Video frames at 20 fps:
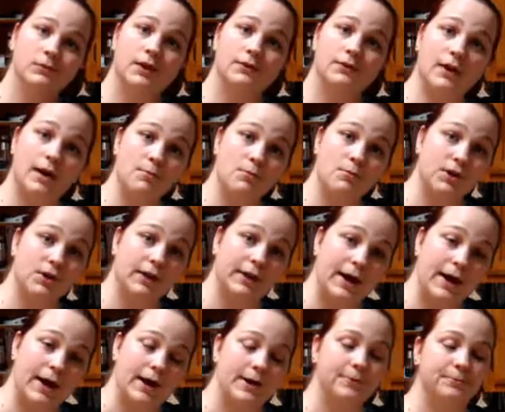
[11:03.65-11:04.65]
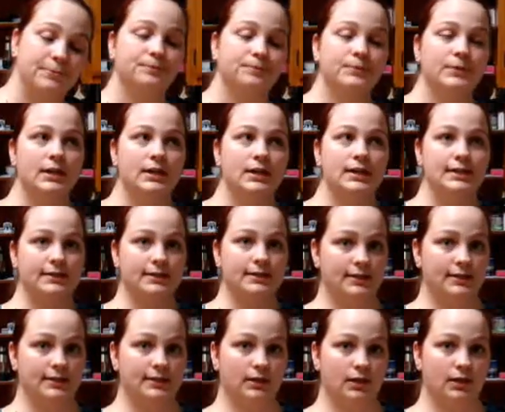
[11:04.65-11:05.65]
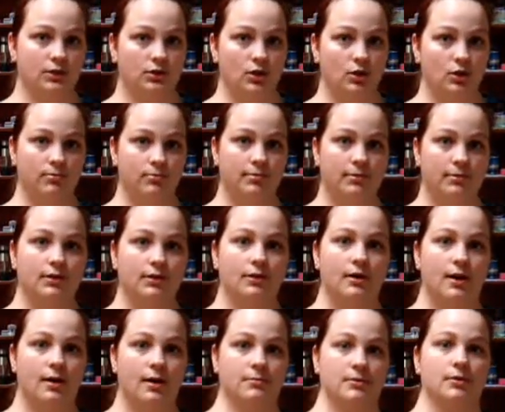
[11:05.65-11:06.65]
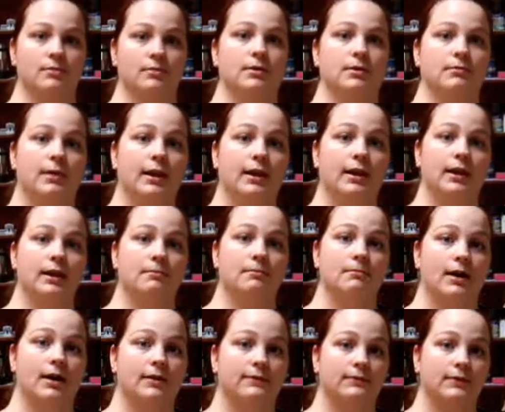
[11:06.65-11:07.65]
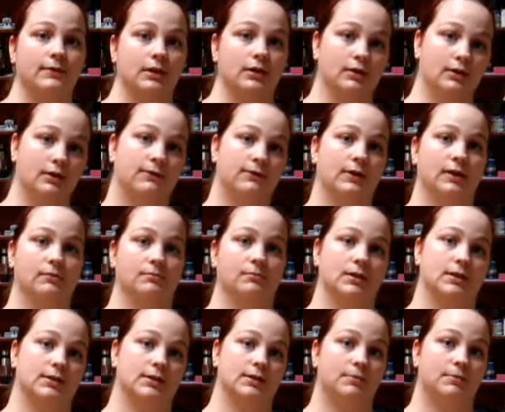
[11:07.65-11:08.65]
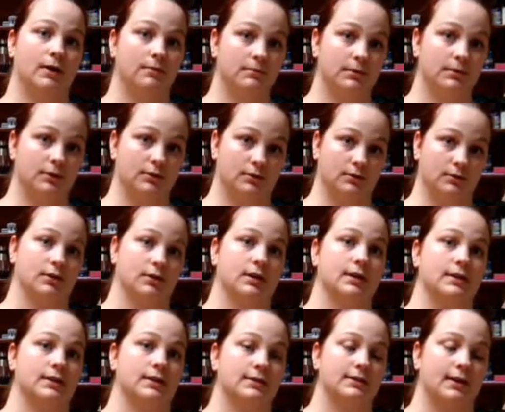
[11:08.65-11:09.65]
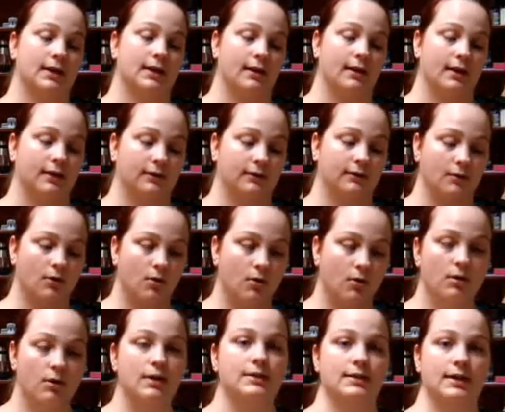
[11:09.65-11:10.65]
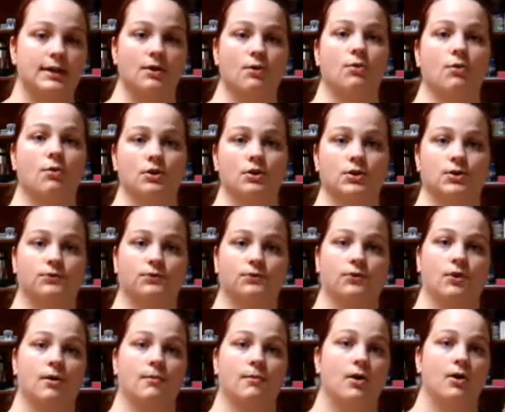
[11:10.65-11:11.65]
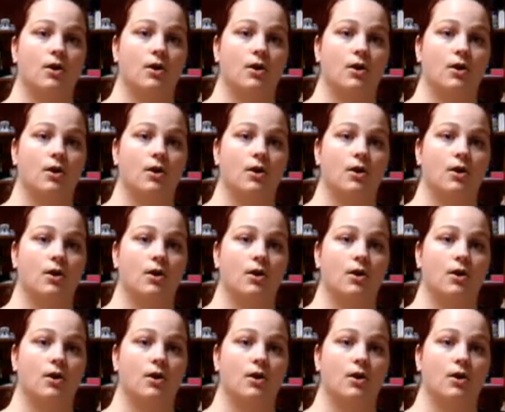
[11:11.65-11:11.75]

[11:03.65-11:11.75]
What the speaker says: I've got more to come. Since it's October, I'm going to be making my very famous pumpkin cookies that I always get orders from.